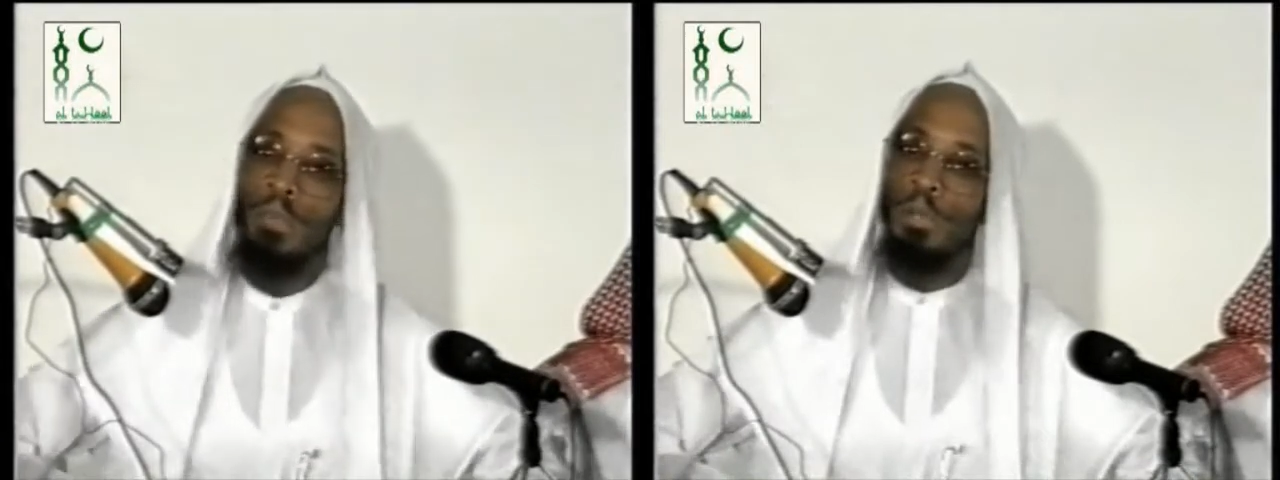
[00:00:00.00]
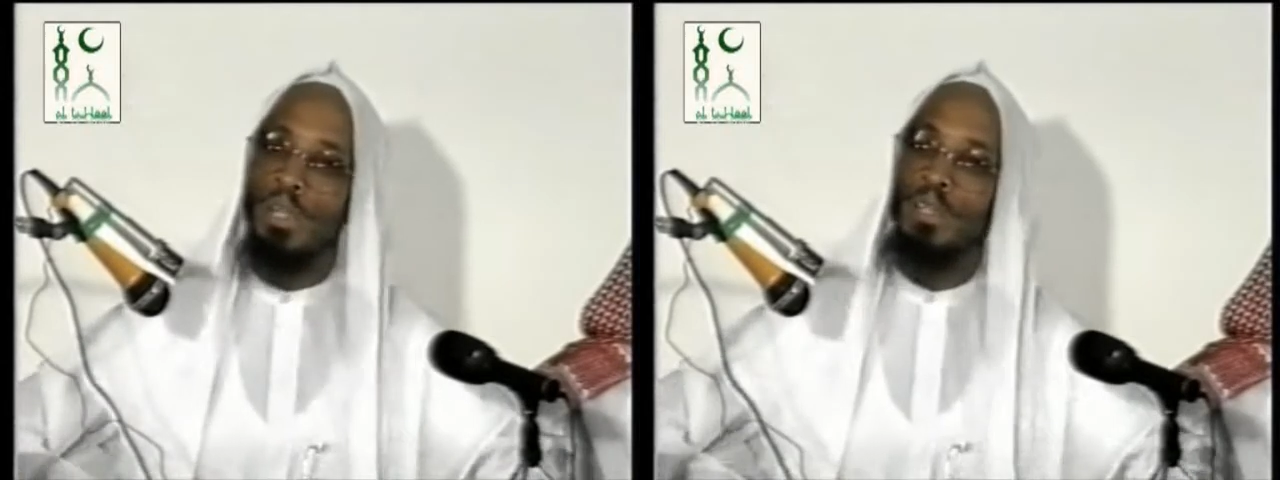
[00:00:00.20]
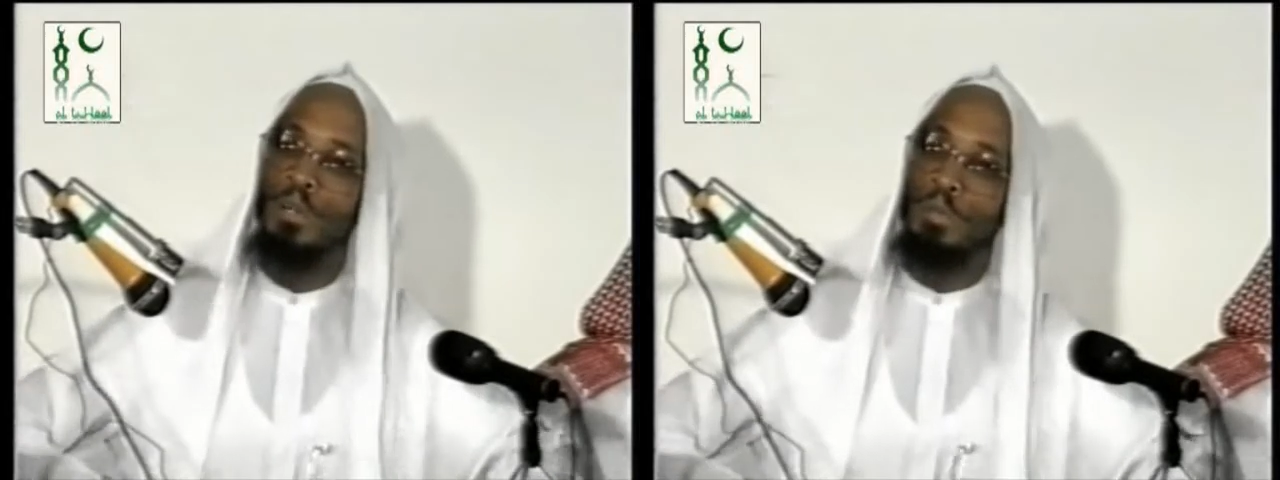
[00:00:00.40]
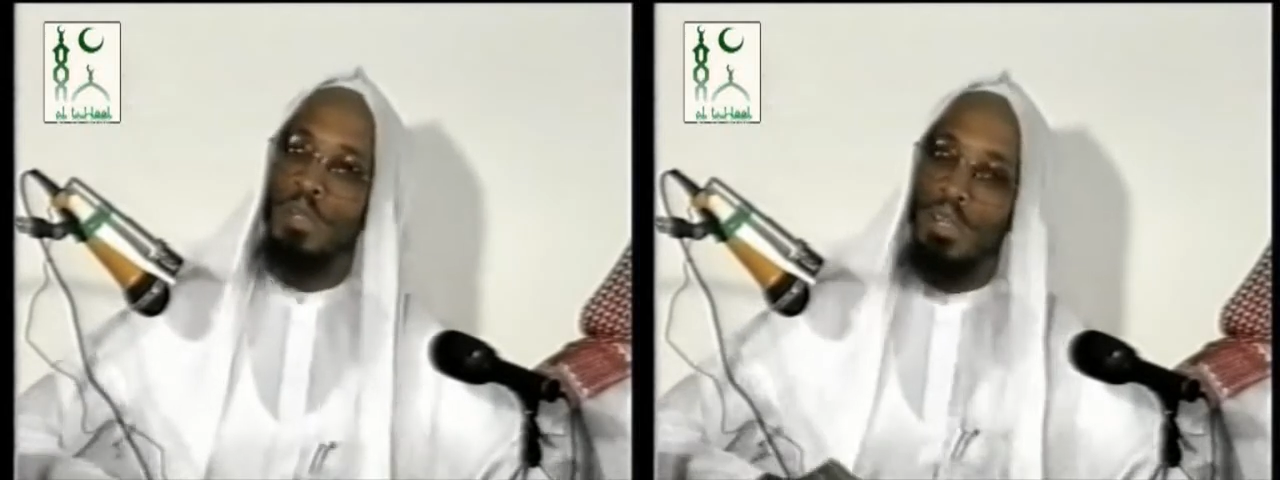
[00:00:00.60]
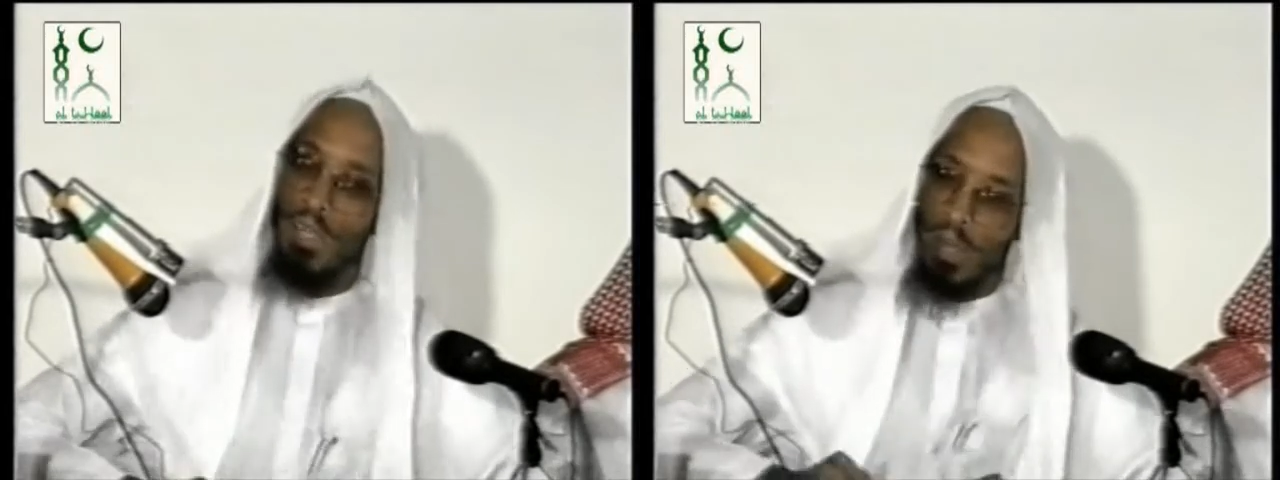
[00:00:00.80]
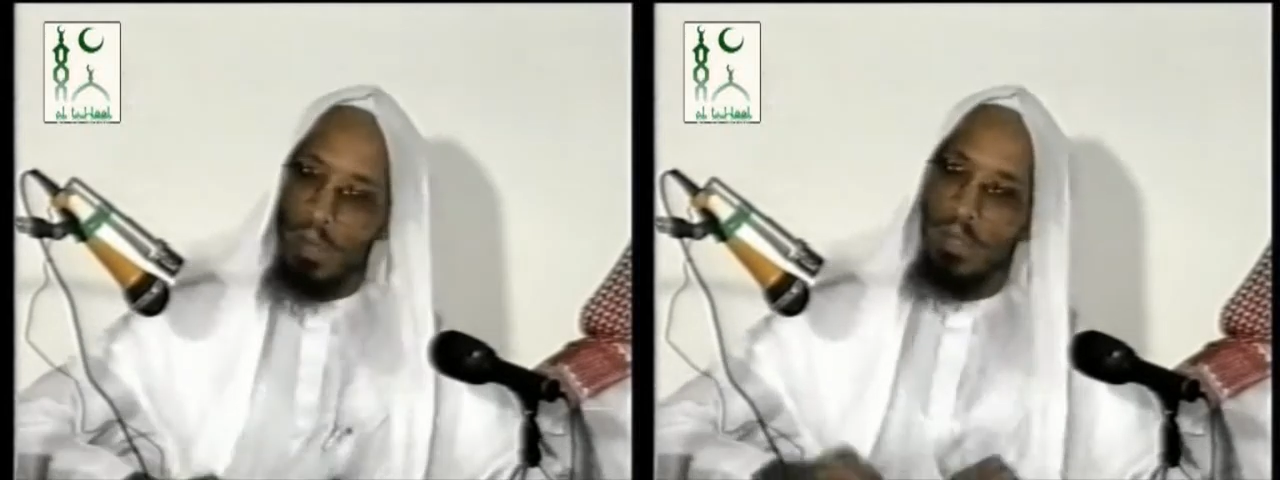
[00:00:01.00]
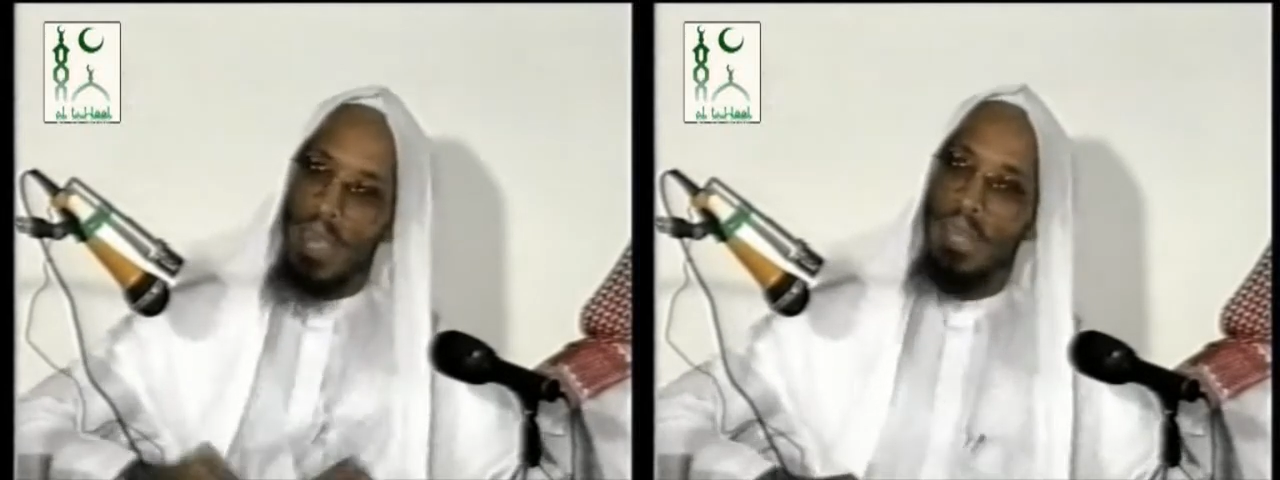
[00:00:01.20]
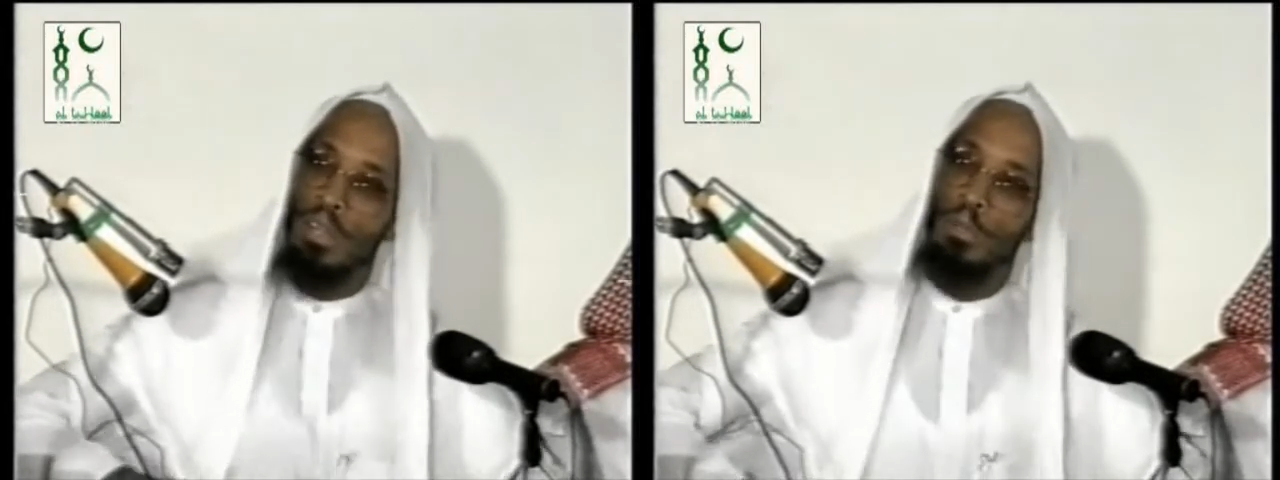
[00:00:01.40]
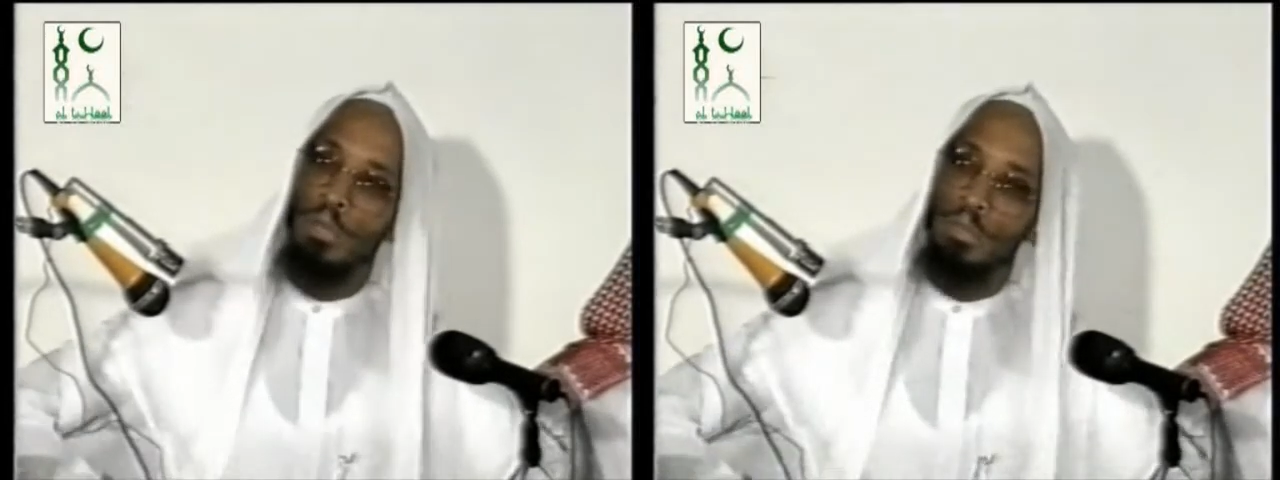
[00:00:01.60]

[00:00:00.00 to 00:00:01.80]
put a little bit of, add a little bit